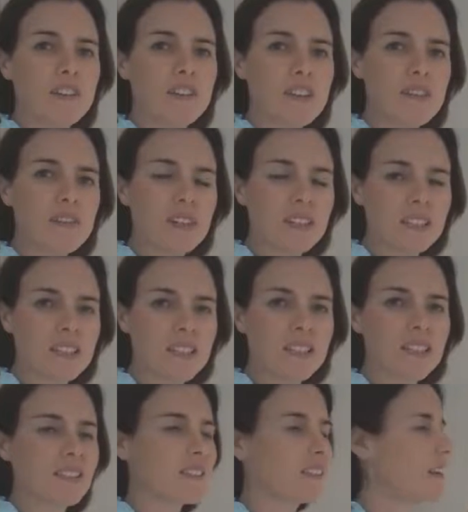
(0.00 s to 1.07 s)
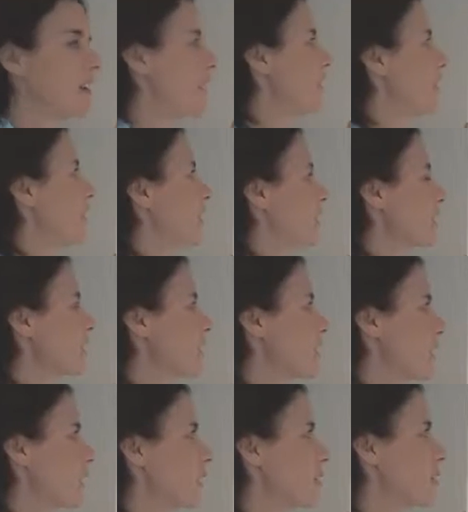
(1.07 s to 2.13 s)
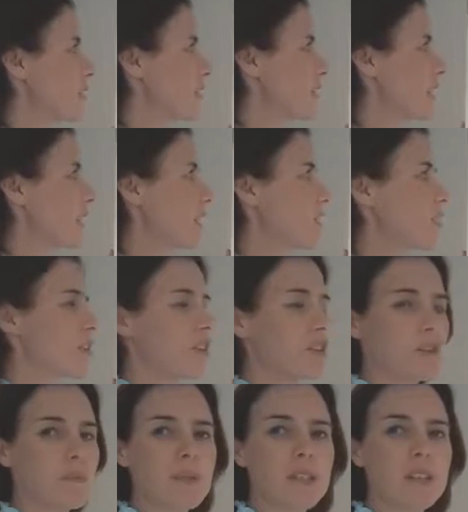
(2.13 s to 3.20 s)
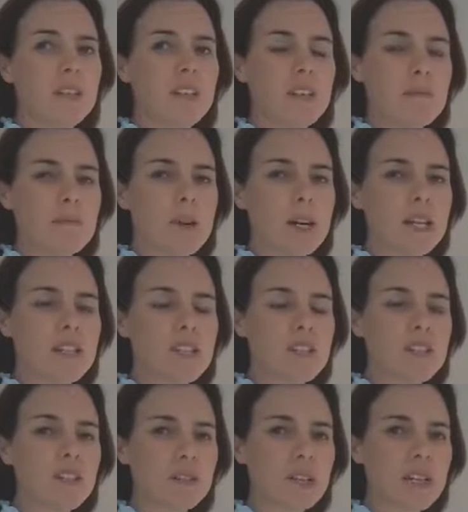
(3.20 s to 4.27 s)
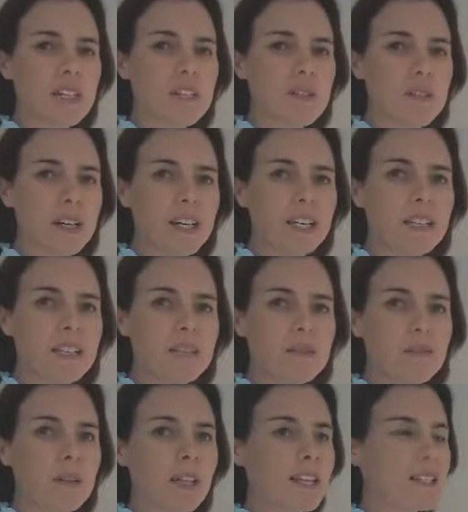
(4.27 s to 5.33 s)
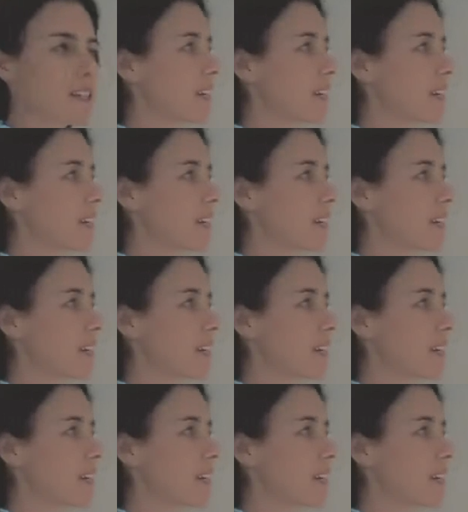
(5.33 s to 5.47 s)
for the function f(x) equals x cubed minus 2x squared plus